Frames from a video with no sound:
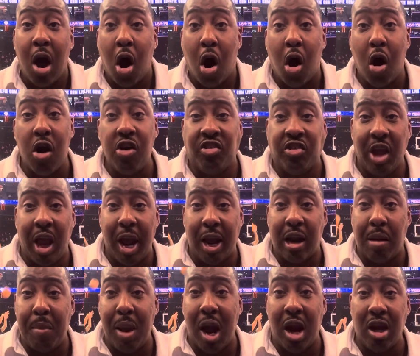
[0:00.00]
RJ
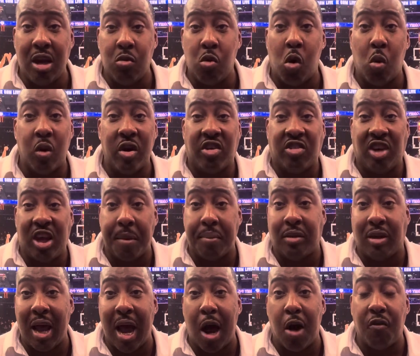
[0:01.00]
and Immanuel were
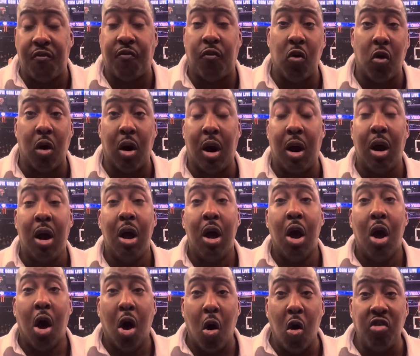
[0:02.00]
shipped out for
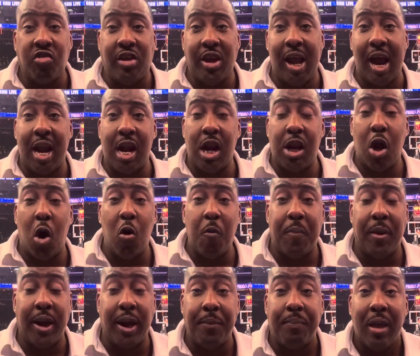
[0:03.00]
OG
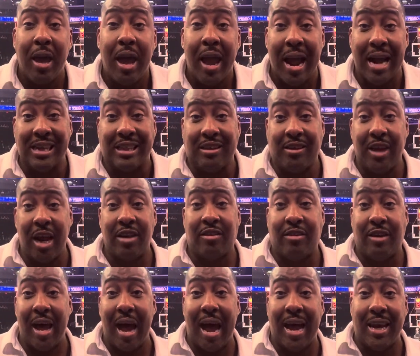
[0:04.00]
Anunoby, and since
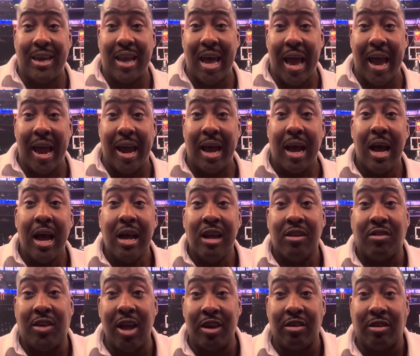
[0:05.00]
that day,
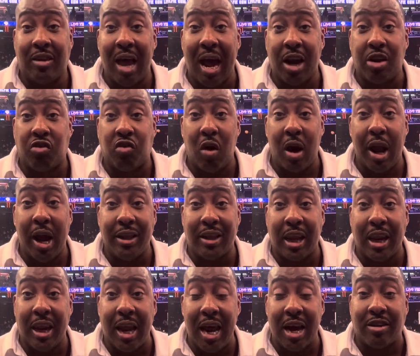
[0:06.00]
since that trade,
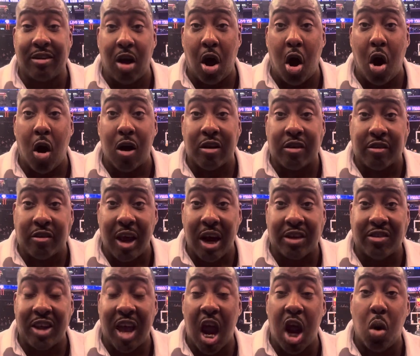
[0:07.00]
the Knicks are
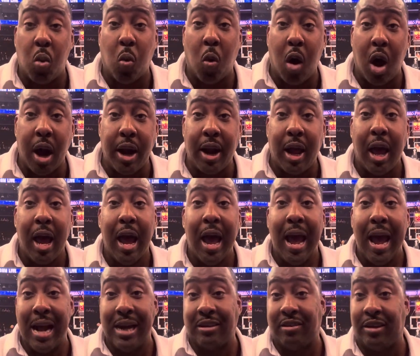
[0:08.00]
six and one,
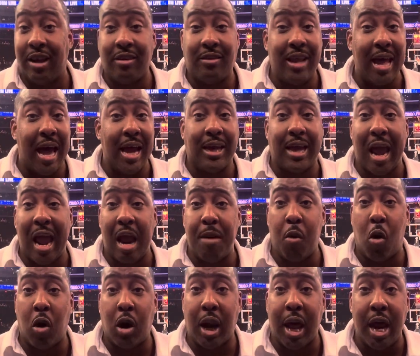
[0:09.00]
and since that game,
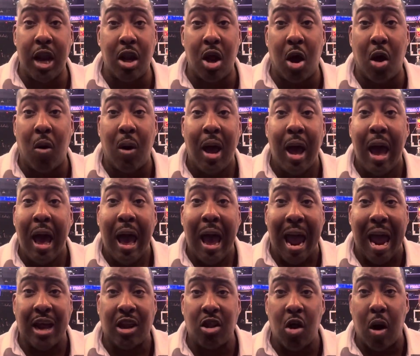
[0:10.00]
Orlando
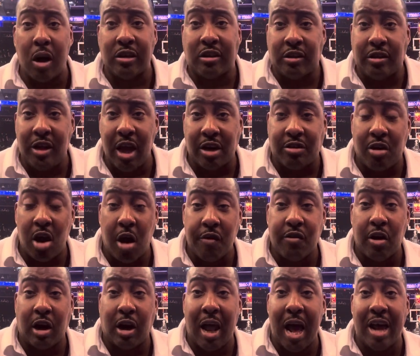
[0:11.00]
has lost six of
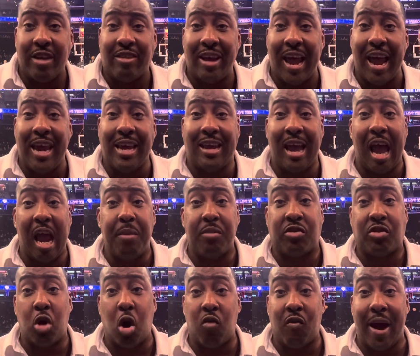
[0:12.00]
their last eight
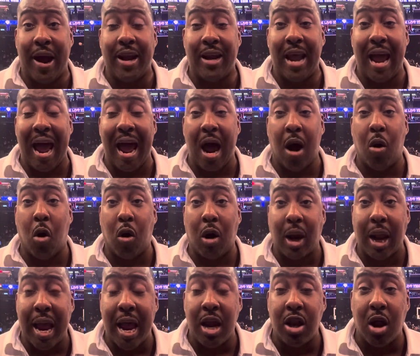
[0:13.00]
games. So right now,
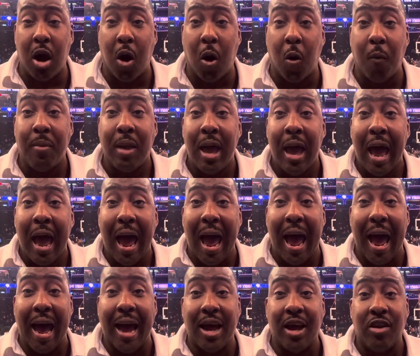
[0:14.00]
Orlando
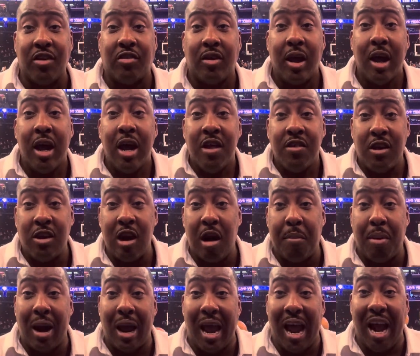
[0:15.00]
has the
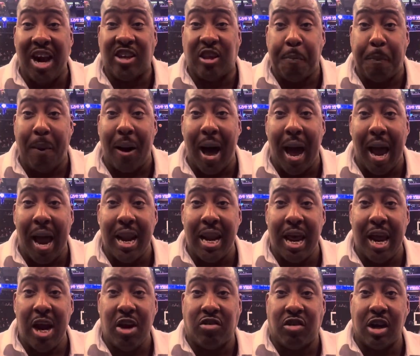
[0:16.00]
number eight spot in
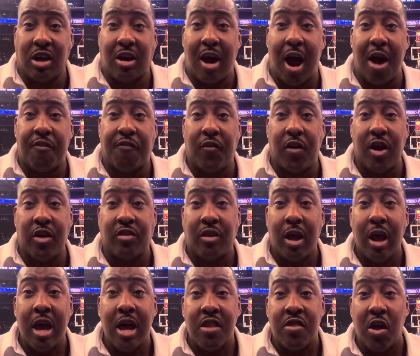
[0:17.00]
the Eastern Conference.
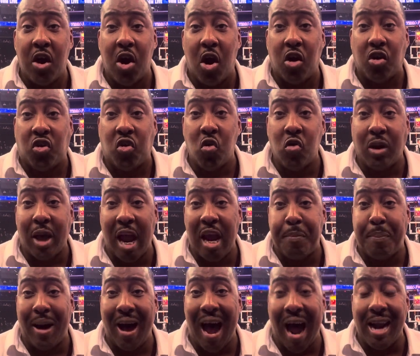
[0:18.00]
They are two
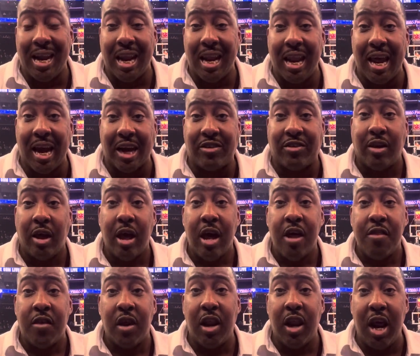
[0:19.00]
games behind the Knicks.
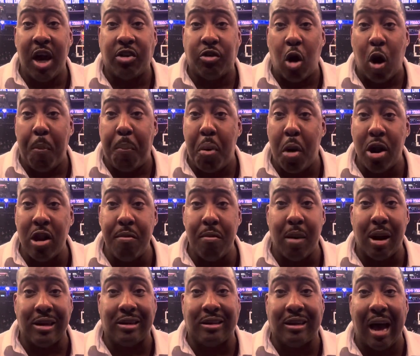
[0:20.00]
The Knicks are pretty
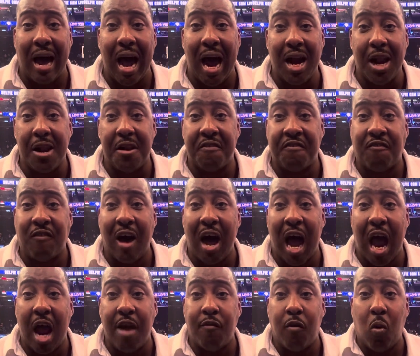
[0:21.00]
much tied in a
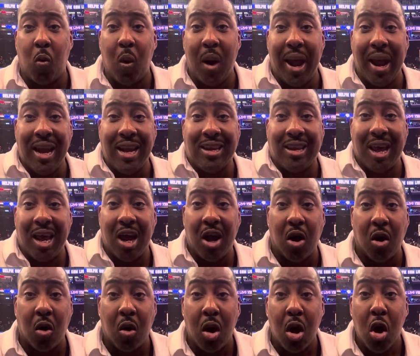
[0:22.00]
five-way
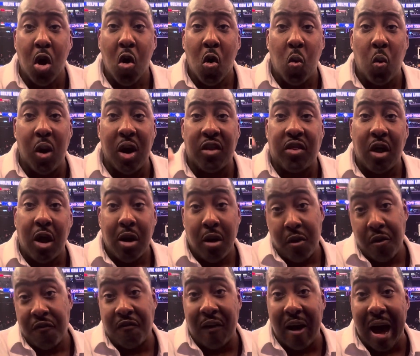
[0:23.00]
deal with
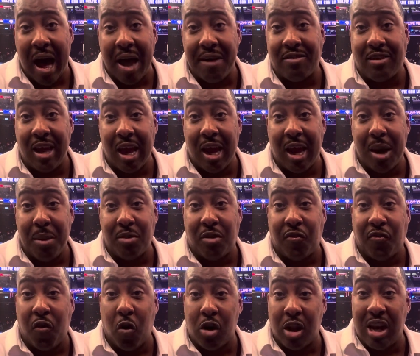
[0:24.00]
five teams
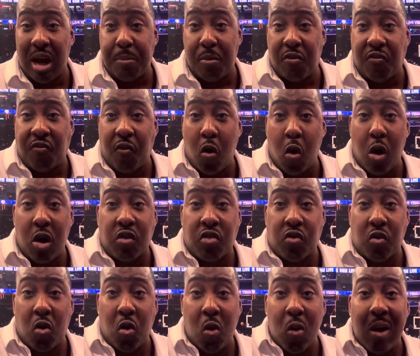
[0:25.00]
for the number four
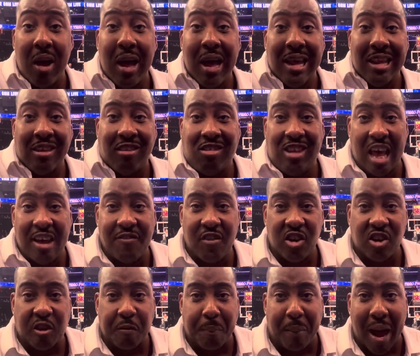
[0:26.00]
through
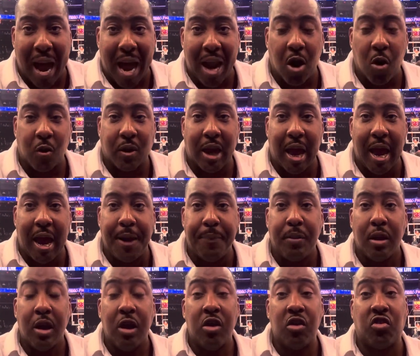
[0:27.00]
seventh spot, okay?
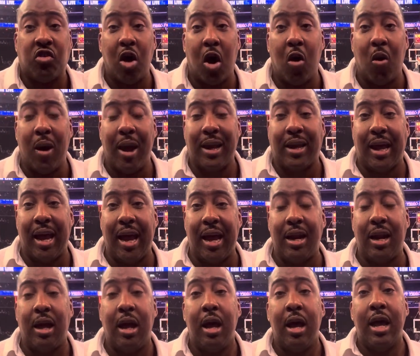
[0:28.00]
So
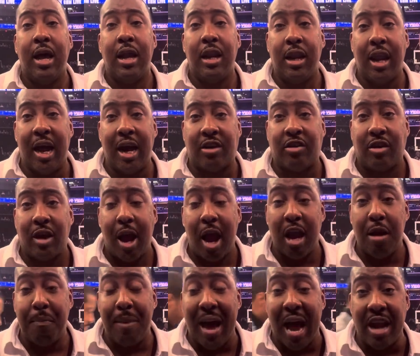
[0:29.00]
again, Knicks
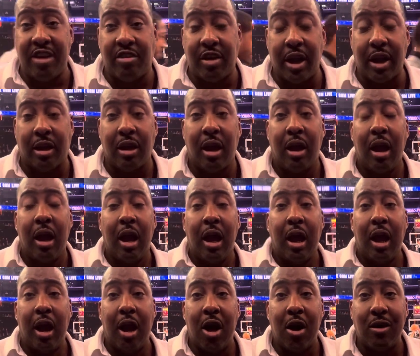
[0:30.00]
and Magic
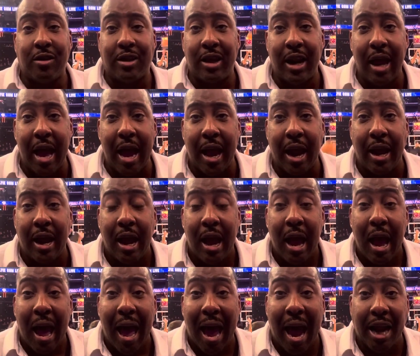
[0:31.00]
here today
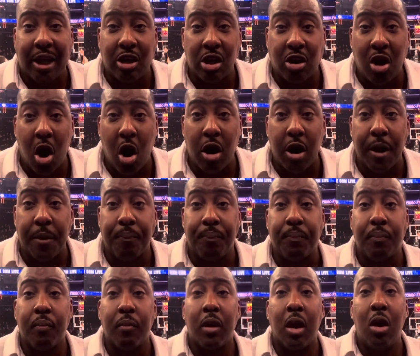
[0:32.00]
at the Garden.
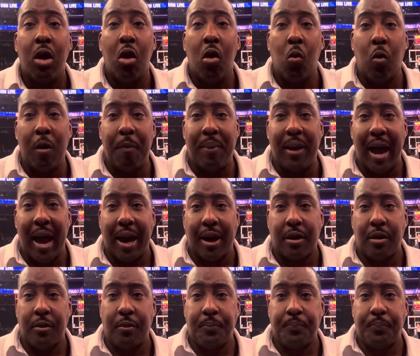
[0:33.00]
We're back.